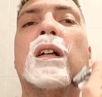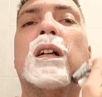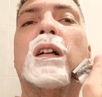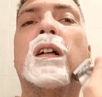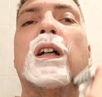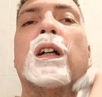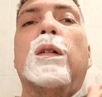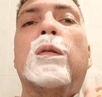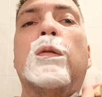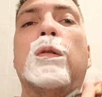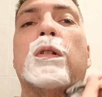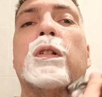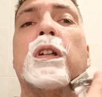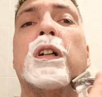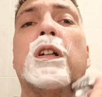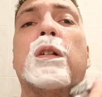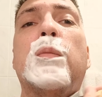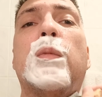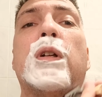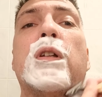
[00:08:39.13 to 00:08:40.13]
I would
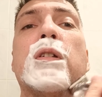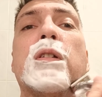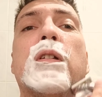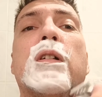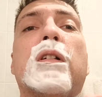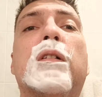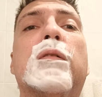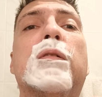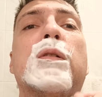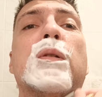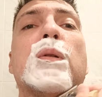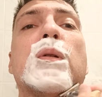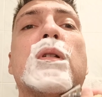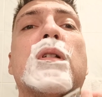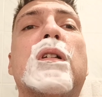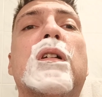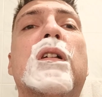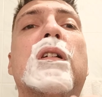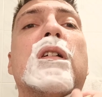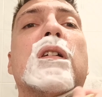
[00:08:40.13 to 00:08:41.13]
dare myself to
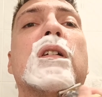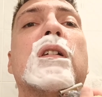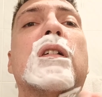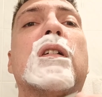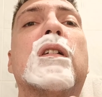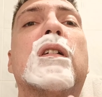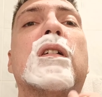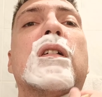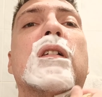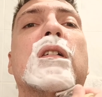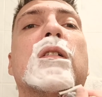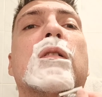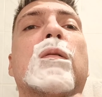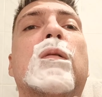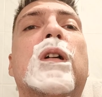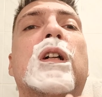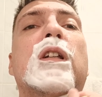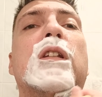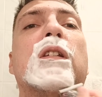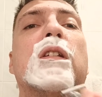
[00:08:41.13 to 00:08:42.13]
say
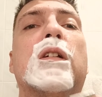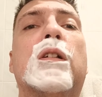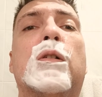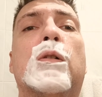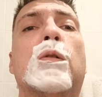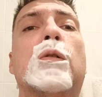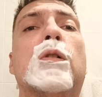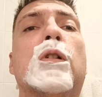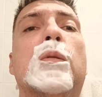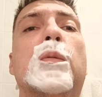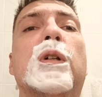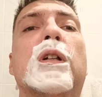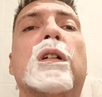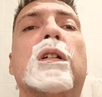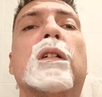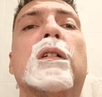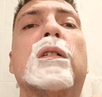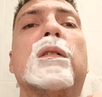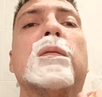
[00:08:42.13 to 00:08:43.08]
quite ergonomic.